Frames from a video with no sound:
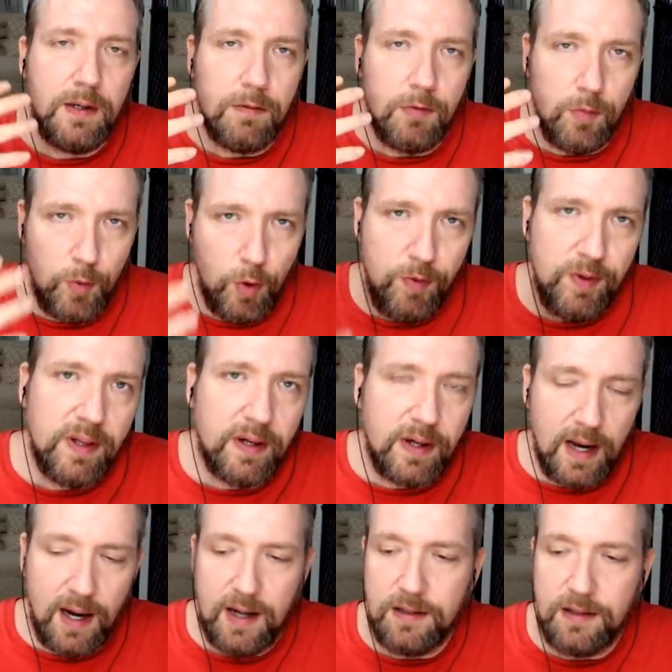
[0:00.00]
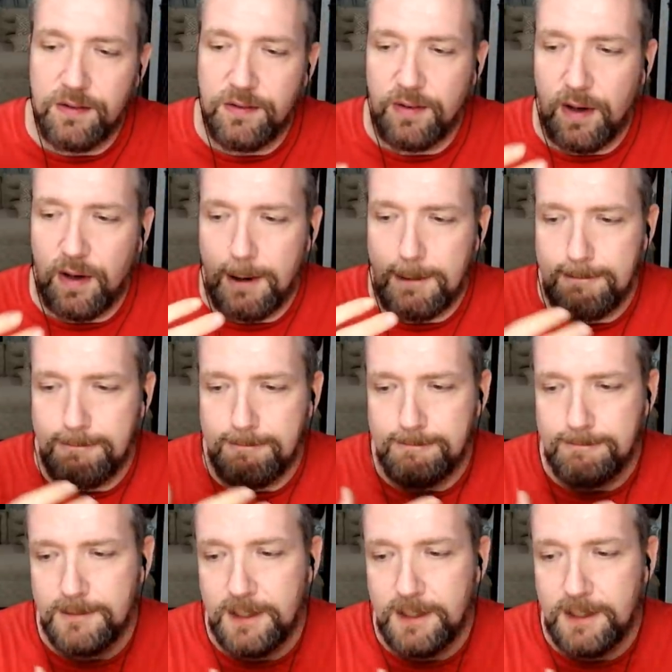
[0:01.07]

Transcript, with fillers: removing the guns, um,